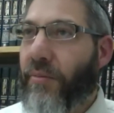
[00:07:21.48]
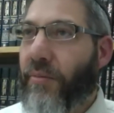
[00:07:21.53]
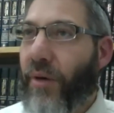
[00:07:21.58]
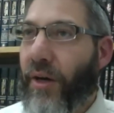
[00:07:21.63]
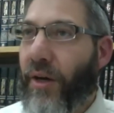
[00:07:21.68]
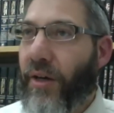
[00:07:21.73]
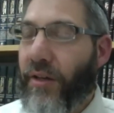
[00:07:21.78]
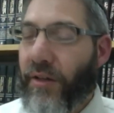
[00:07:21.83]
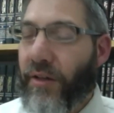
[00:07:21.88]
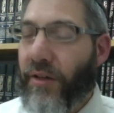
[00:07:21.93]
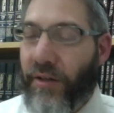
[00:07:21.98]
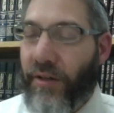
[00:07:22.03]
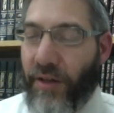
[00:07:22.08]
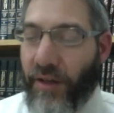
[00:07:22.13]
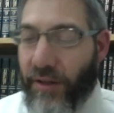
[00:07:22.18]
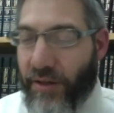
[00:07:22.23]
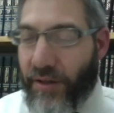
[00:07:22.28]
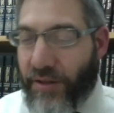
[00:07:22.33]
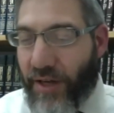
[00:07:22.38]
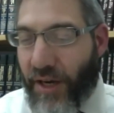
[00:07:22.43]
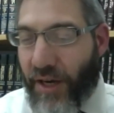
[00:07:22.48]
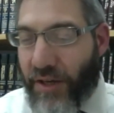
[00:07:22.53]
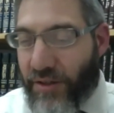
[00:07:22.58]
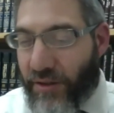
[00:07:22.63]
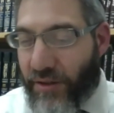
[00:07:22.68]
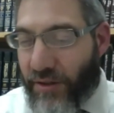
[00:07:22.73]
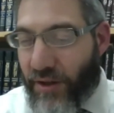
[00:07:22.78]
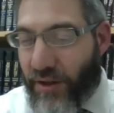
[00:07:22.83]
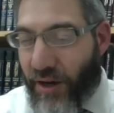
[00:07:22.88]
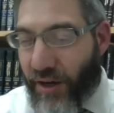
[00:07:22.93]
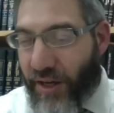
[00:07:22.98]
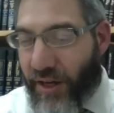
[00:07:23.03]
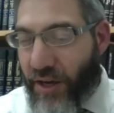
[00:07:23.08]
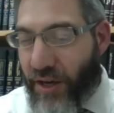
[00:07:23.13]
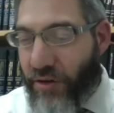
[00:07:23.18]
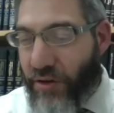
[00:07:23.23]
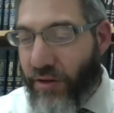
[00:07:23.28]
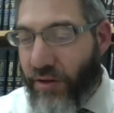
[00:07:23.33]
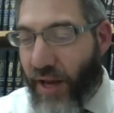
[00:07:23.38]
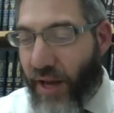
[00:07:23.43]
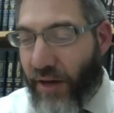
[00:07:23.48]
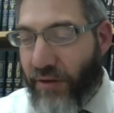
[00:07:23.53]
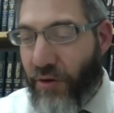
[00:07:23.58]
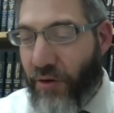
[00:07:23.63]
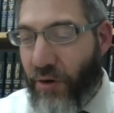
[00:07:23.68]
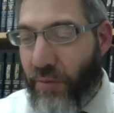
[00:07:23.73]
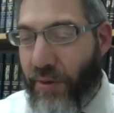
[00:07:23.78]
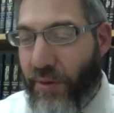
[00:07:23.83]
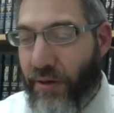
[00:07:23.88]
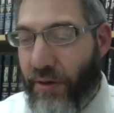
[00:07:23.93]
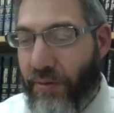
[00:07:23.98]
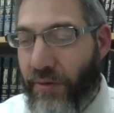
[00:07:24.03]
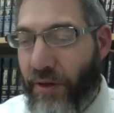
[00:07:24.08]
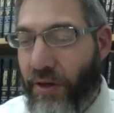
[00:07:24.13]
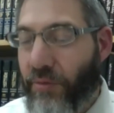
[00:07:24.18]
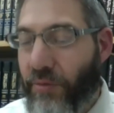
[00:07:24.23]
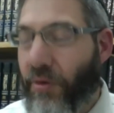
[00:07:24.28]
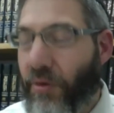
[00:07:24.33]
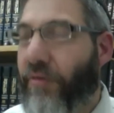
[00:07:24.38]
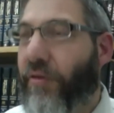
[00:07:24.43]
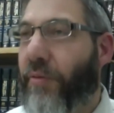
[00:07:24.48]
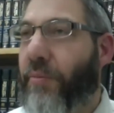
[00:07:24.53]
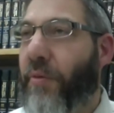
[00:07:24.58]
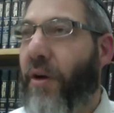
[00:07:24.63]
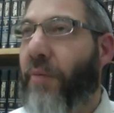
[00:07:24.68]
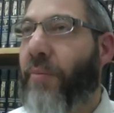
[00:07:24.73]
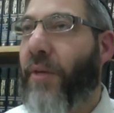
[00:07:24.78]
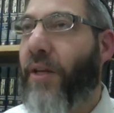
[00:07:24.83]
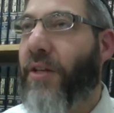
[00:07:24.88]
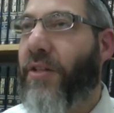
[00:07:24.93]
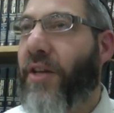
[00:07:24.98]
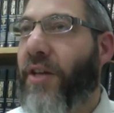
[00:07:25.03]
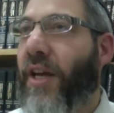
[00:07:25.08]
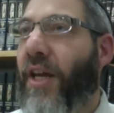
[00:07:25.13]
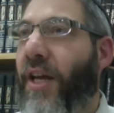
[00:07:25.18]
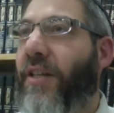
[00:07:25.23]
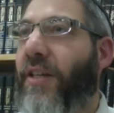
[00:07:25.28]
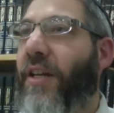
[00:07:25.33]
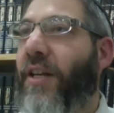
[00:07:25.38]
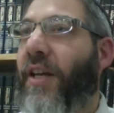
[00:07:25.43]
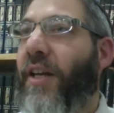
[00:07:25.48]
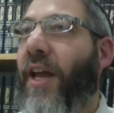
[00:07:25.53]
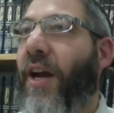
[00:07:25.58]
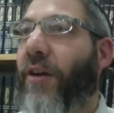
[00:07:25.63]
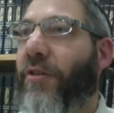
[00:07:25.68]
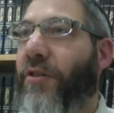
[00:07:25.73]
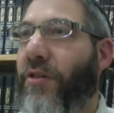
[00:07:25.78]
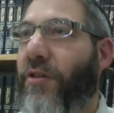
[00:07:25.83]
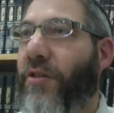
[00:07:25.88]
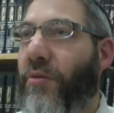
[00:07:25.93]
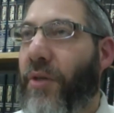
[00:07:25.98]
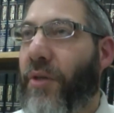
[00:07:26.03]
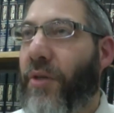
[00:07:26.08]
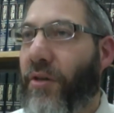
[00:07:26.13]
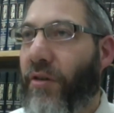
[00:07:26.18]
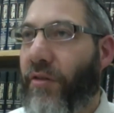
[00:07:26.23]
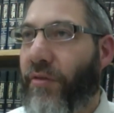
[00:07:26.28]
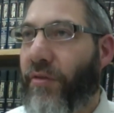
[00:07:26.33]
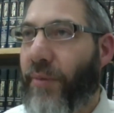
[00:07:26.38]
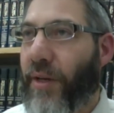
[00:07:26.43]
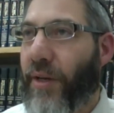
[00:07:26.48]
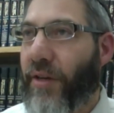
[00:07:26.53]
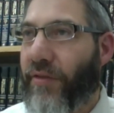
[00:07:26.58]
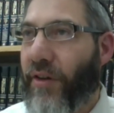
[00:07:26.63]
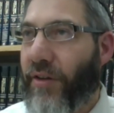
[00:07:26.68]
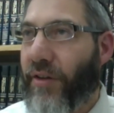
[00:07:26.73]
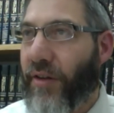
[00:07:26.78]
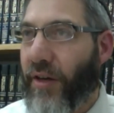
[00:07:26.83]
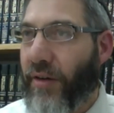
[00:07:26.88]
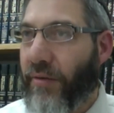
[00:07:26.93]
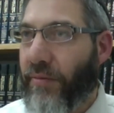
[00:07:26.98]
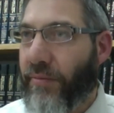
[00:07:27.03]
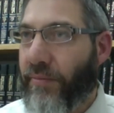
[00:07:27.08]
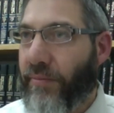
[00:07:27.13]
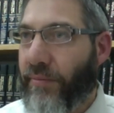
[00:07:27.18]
But in this case, Lakel Lechdo Yeravam ben Nevat means he didn't care to do what Yeravam ben Nevat did.